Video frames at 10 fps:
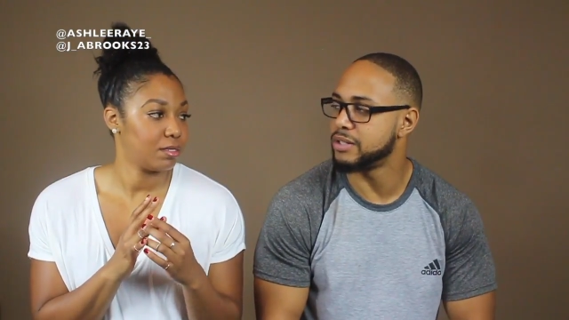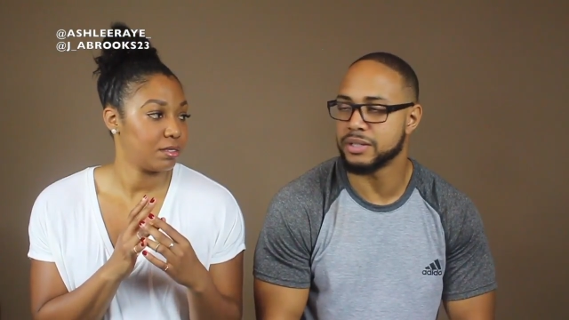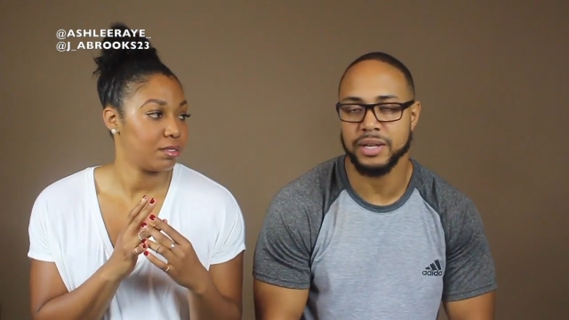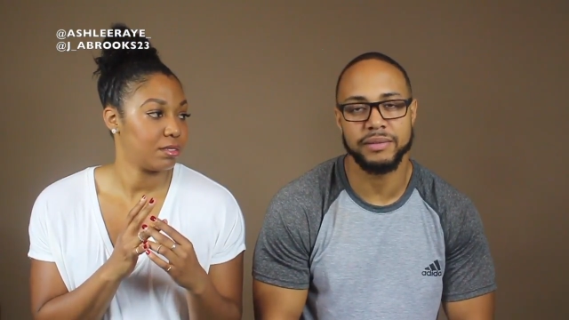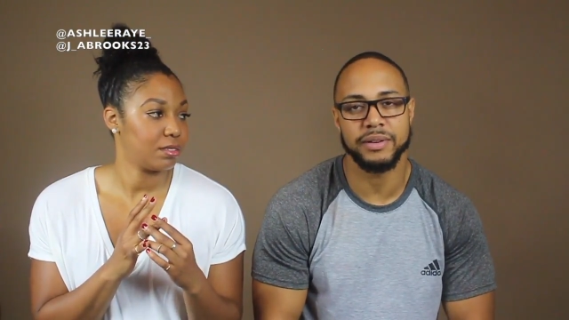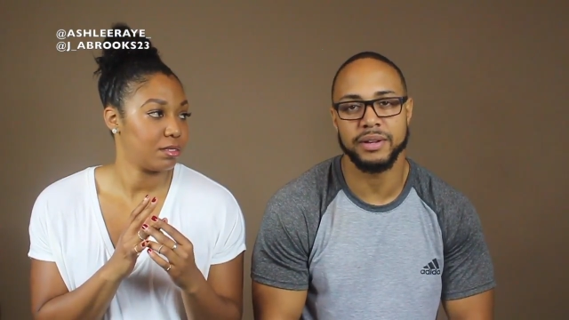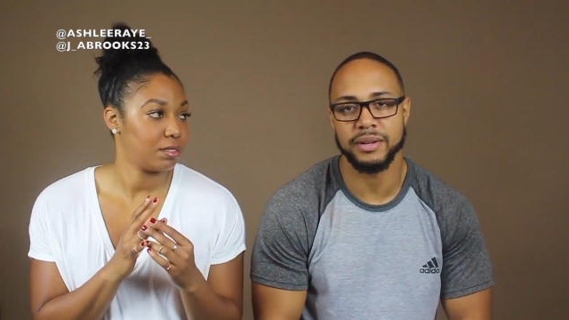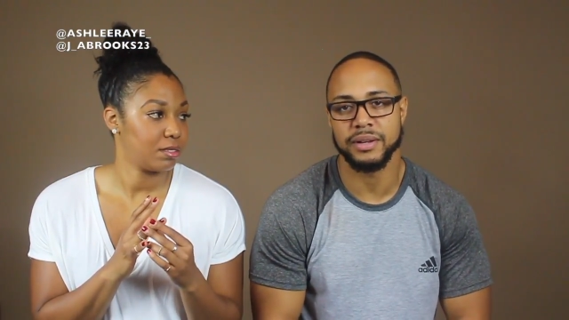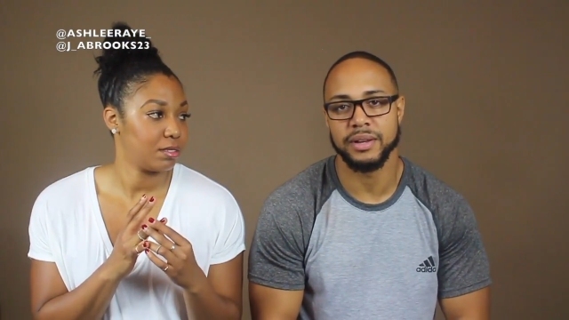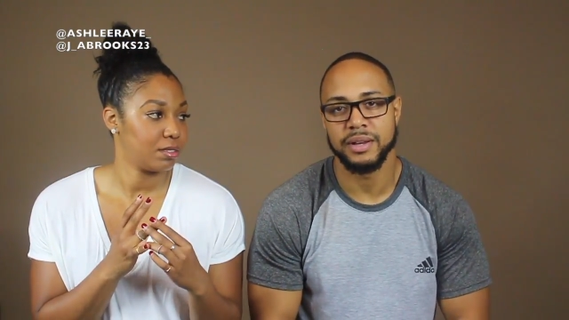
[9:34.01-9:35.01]
Speaker 1: just giving,
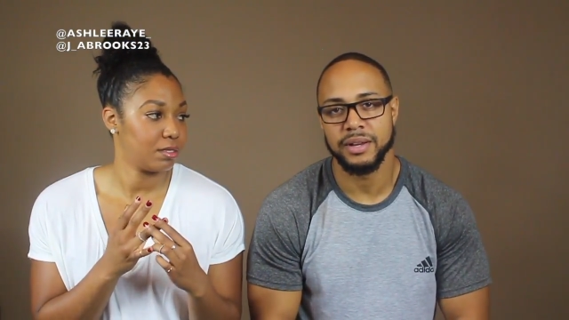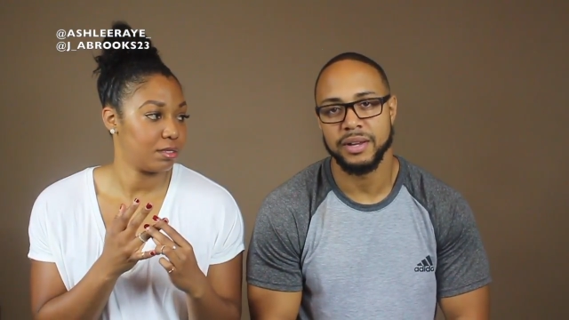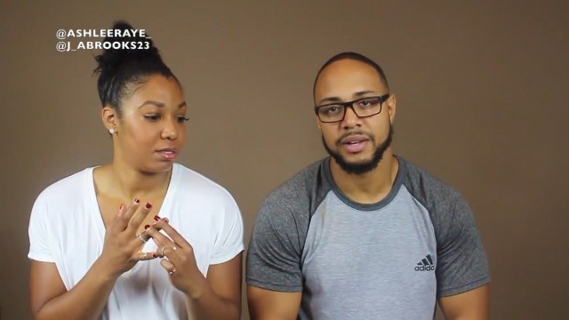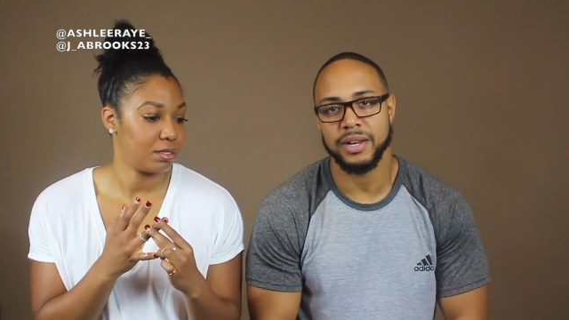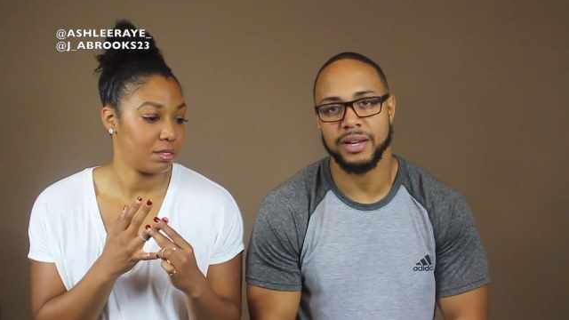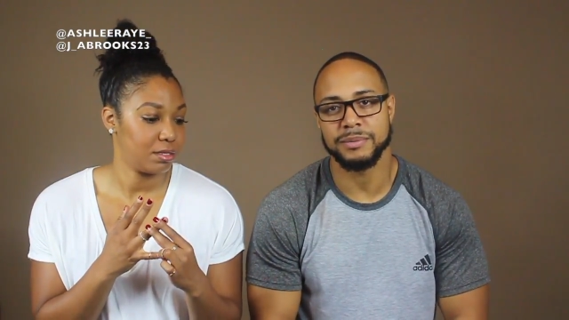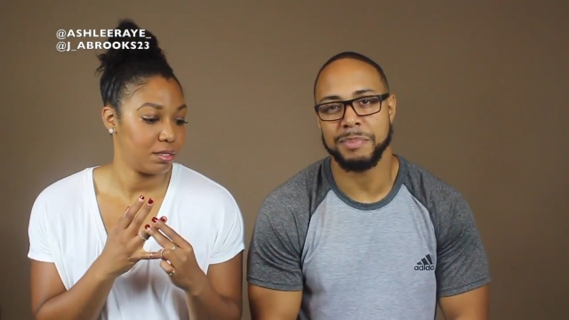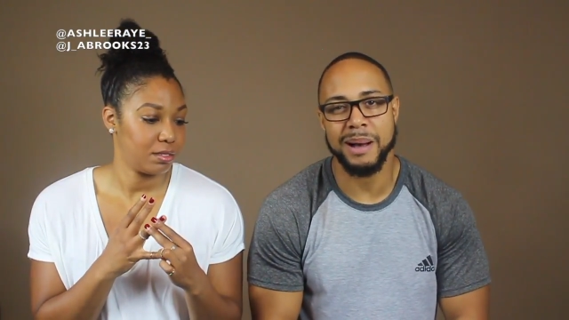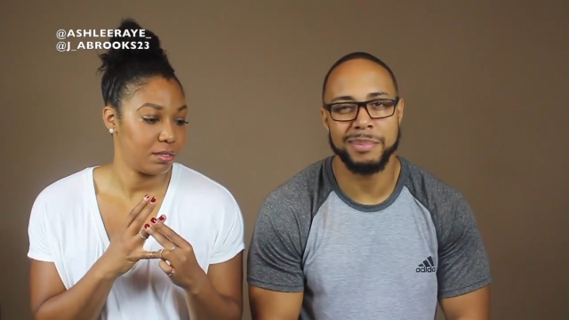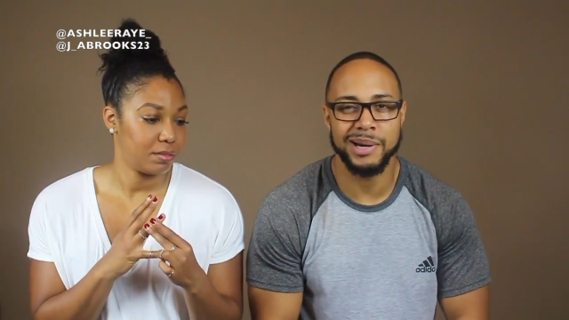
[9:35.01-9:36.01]
like
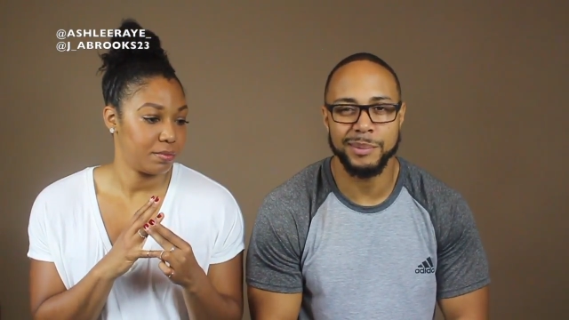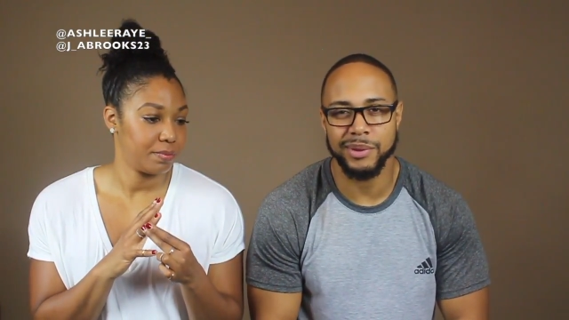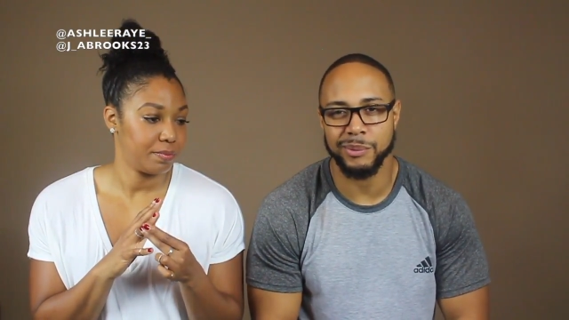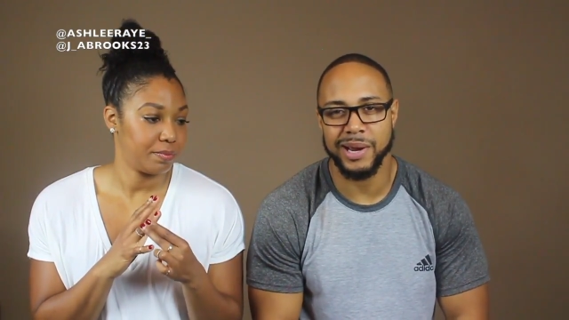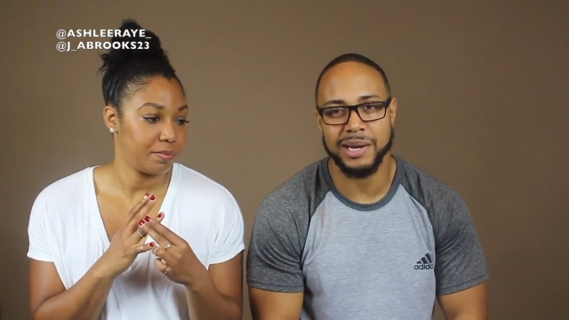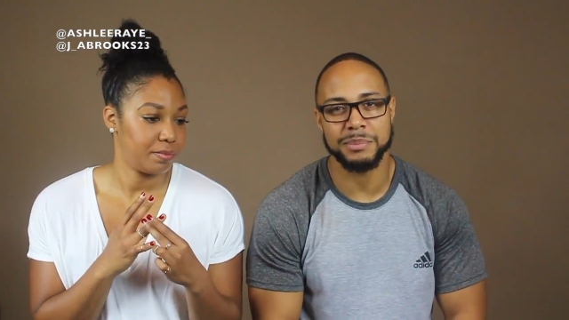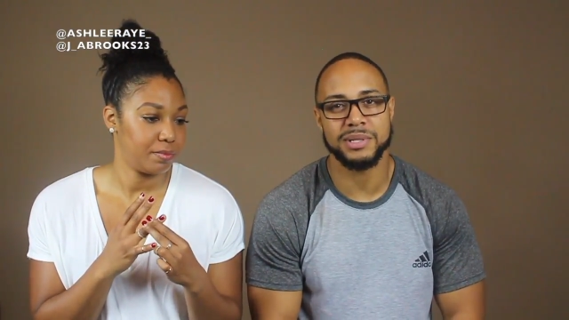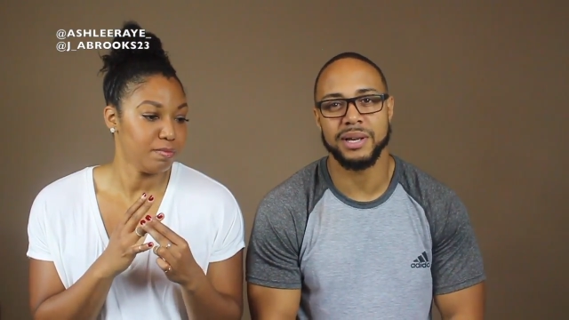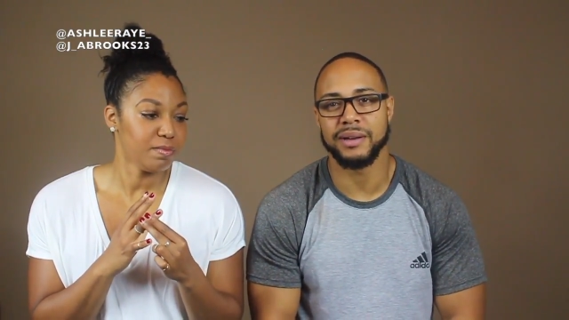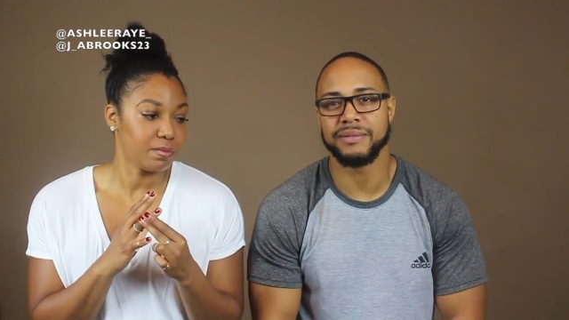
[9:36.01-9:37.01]
popping up with random
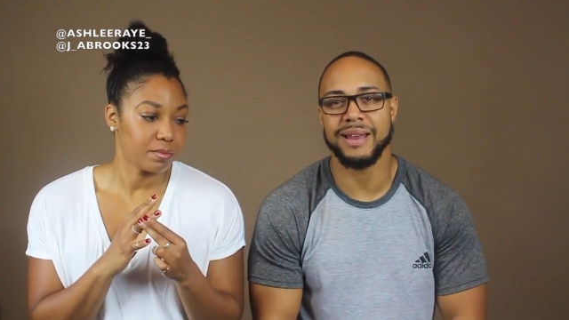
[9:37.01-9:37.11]
stuff.